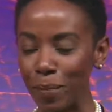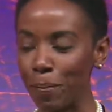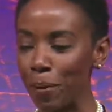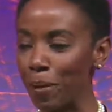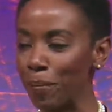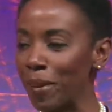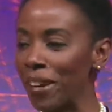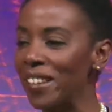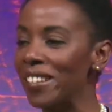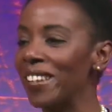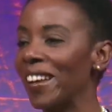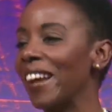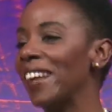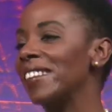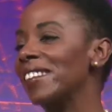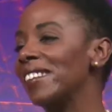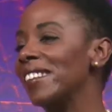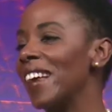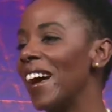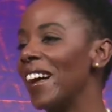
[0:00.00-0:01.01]
put me in
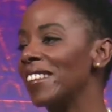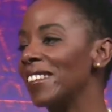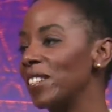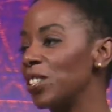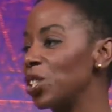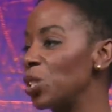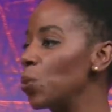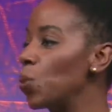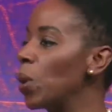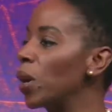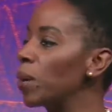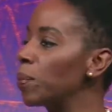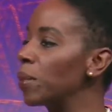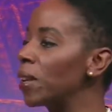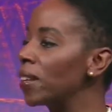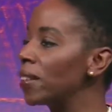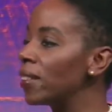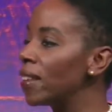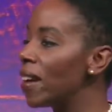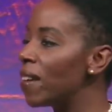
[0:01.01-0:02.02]
dance class because she wanted me
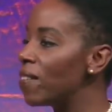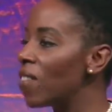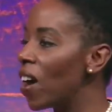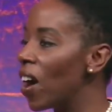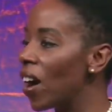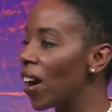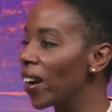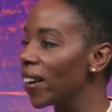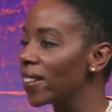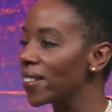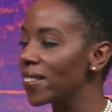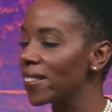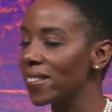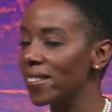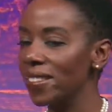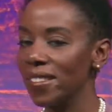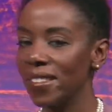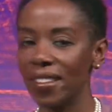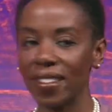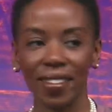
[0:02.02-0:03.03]
to love the
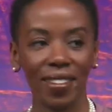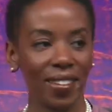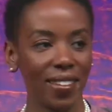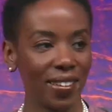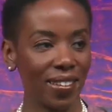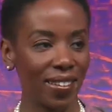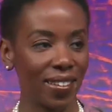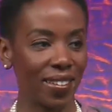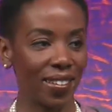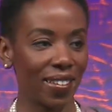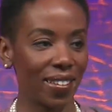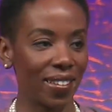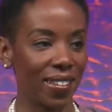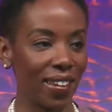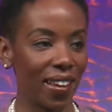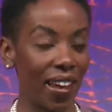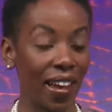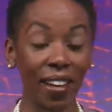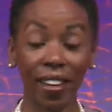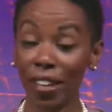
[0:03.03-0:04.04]
arts
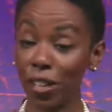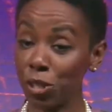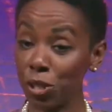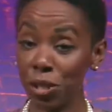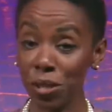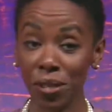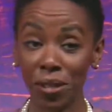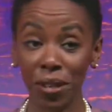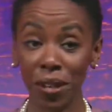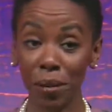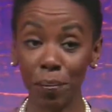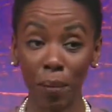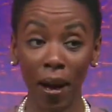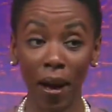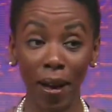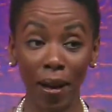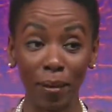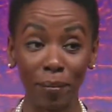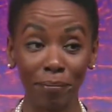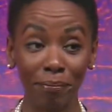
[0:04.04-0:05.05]
and because she's a good
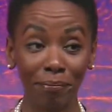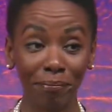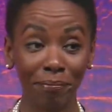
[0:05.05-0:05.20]
mom.